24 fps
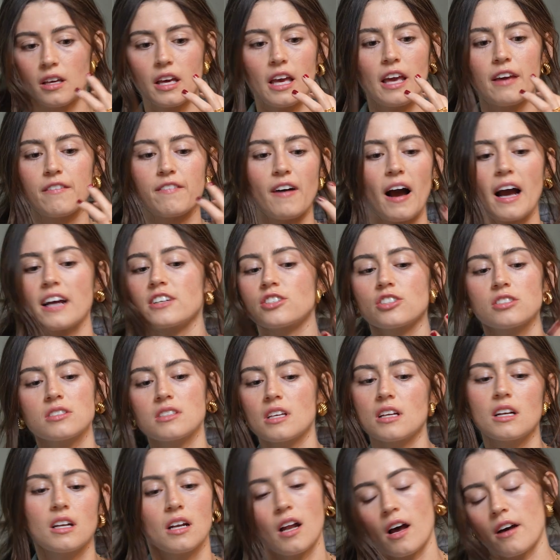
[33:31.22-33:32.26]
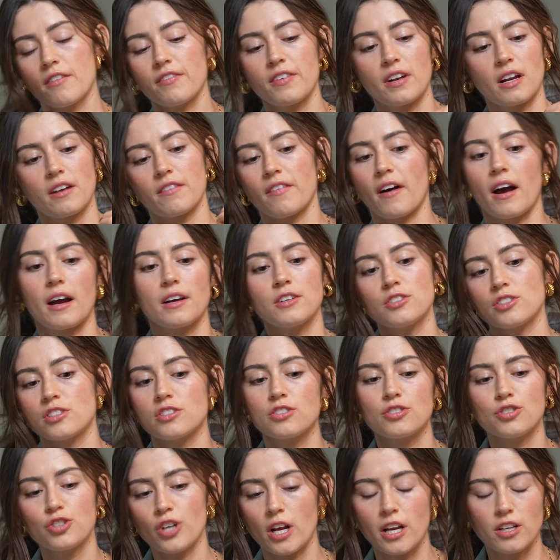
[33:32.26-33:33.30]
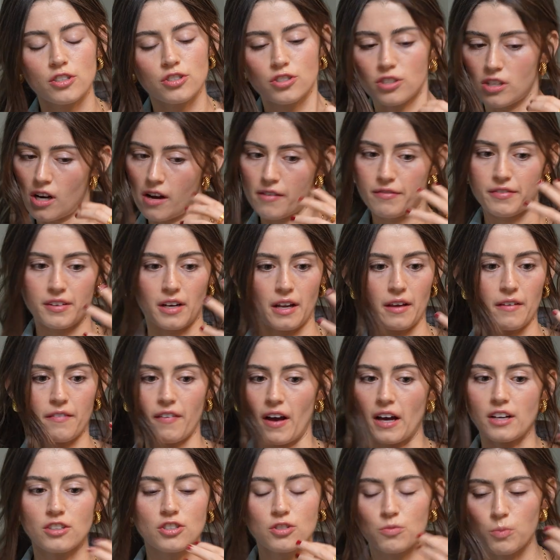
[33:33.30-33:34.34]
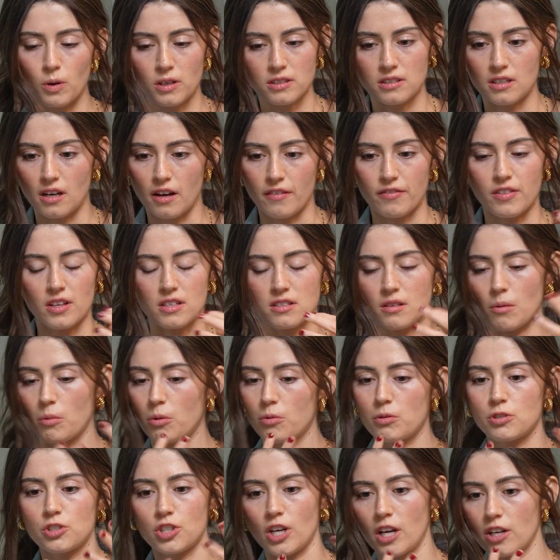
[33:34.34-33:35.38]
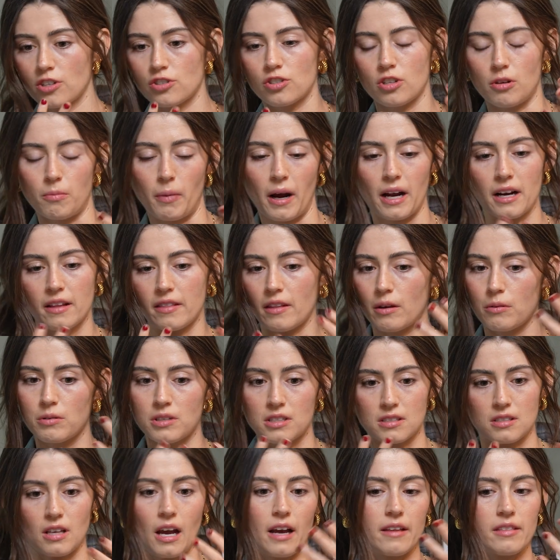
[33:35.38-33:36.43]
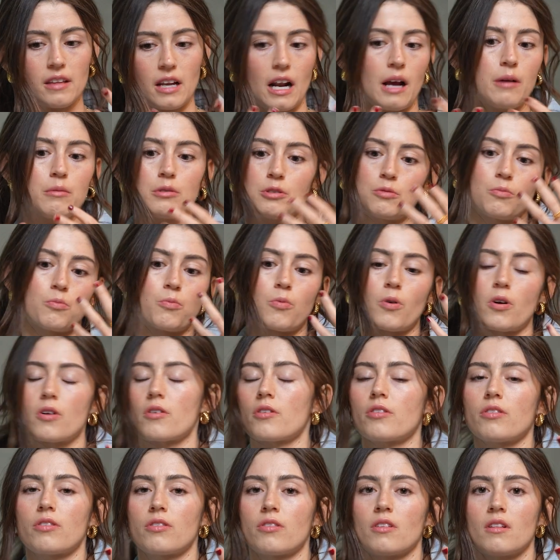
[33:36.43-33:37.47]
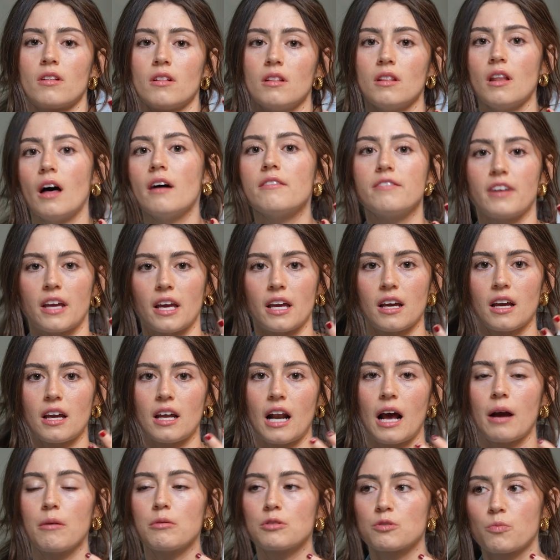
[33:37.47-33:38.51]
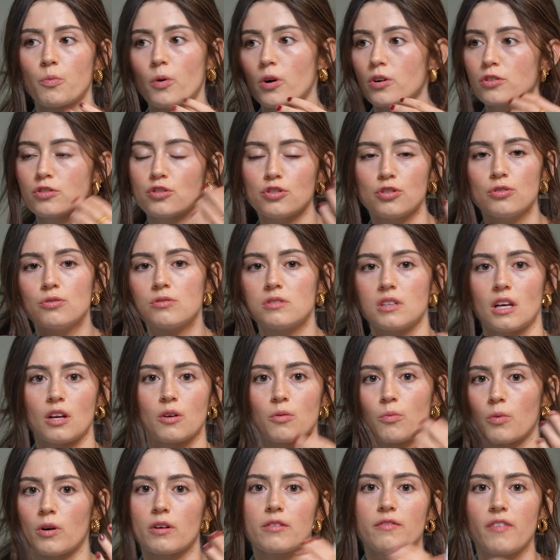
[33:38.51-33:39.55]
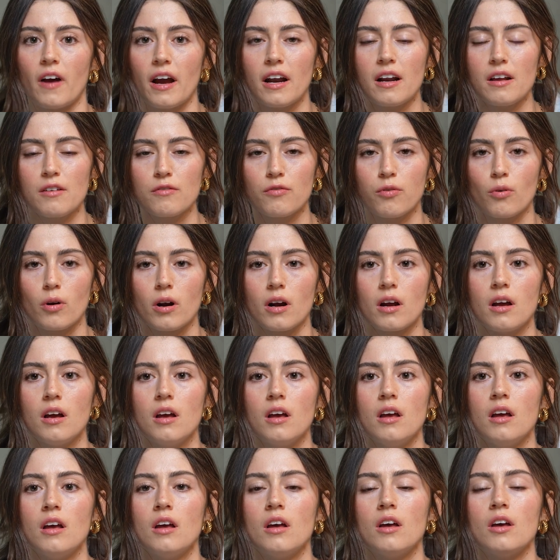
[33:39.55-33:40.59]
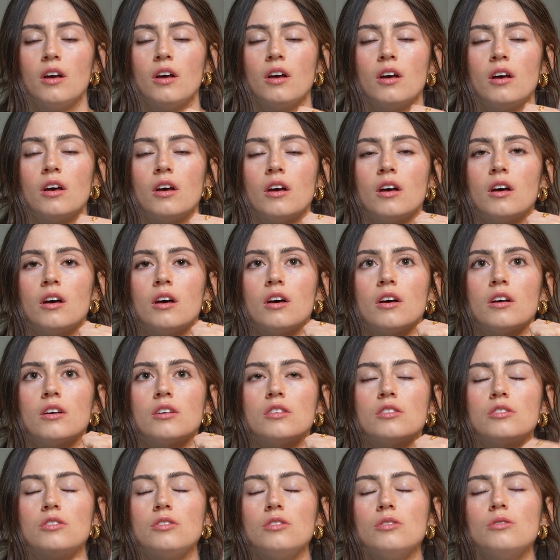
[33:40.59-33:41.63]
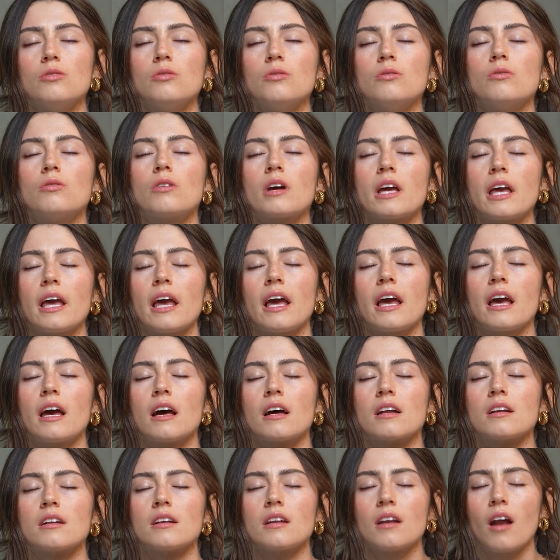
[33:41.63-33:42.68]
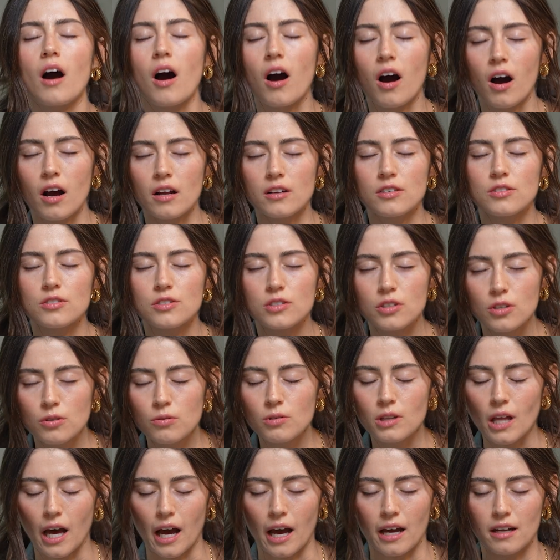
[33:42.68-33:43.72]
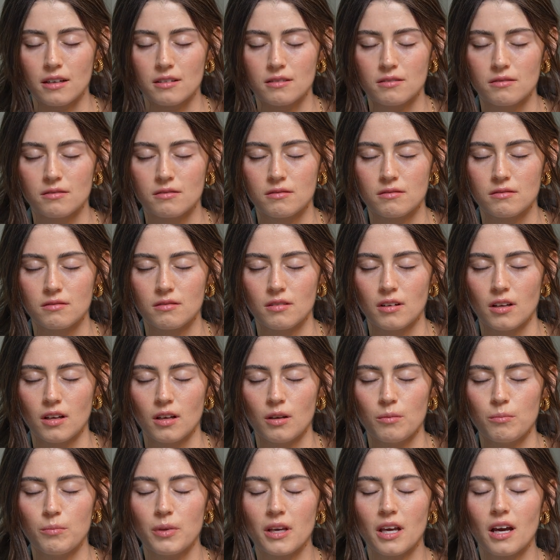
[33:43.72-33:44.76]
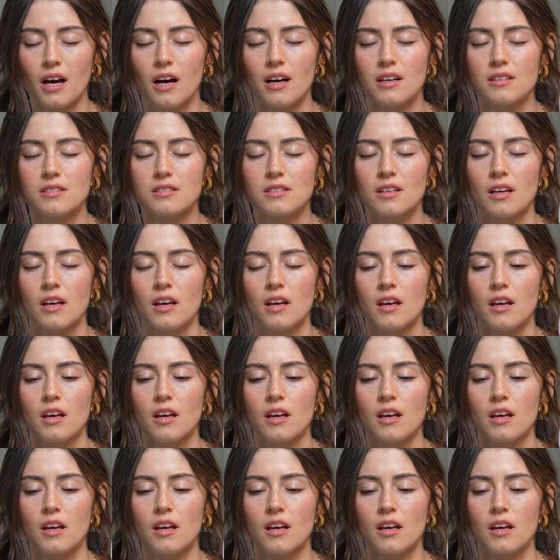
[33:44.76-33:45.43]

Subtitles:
if I just did enough and if I just changed enough and if I just was enough, that someone would change their mind and they would decide that I was worth loving and I was worth choosing and worth fighting for. You cannot do that, because